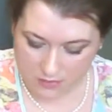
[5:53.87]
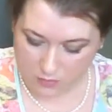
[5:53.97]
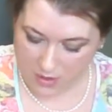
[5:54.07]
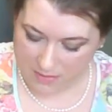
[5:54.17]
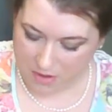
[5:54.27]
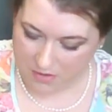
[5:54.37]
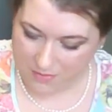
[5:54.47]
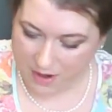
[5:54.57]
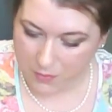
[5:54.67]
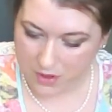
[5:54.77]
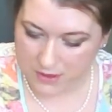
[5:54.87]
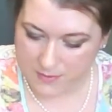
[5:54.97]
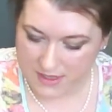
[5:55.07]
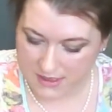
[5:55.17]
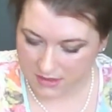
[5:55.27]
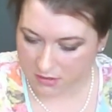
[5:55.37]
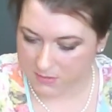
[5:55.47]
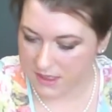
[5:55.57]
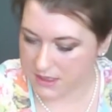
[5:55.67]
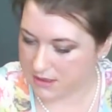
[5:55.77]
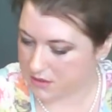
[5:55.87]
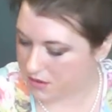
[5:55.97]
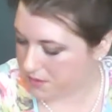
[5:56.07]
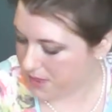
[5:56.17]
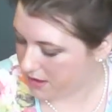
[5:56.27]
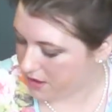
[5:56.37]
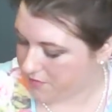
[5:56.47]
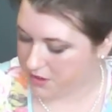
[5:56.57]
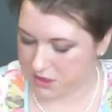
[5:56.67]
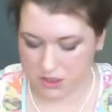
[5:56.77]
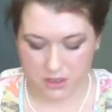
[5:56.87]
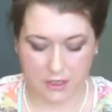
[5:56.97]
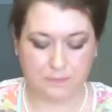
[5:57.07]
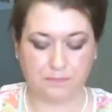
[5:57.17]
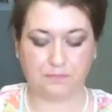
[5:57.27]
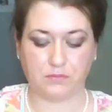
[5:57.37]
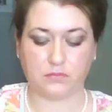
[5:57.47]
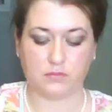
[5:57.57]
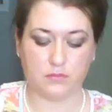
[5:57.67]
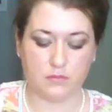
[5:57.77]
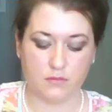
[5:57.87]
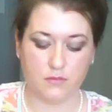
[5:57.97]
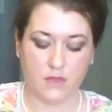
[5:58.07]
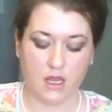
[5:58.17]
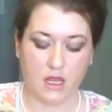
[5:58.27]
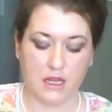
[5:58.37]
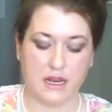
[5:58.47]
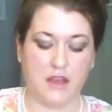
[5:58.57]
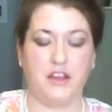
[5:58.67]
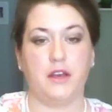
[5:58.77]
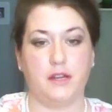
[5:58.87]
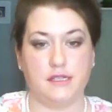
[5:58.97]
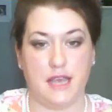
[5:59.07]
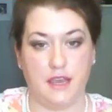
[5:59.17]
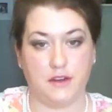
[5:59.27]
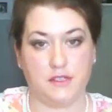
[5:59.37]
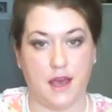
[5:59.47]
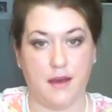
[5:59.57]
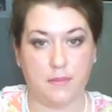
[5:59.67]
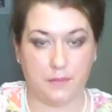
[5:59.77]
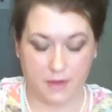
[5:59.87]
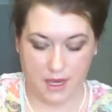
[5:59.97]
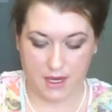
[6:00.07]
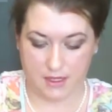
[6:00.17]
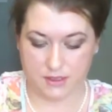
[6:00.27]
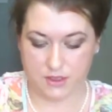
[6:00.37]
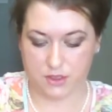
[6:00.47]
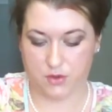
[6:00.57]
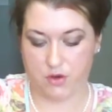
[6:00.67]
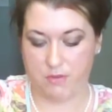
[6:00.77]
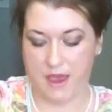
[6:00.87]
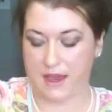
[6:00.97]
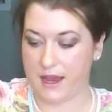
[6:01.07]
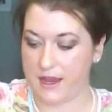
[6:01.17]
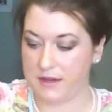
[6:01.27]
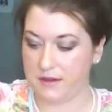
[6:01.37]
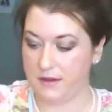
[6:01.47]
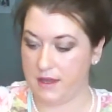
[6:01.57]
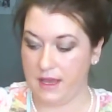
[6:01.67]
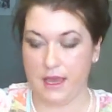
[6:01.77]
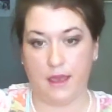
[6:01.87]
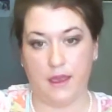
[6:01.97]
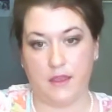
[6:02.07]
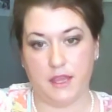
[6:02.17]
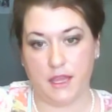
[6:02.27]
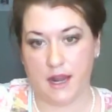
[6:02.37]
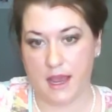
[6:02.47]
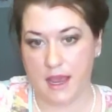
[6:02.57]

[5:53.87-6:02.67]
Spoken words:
wipe off my workspace here a little bit so that I'm not covered in sugar. Now you're going to take your top and screw it back on. And then I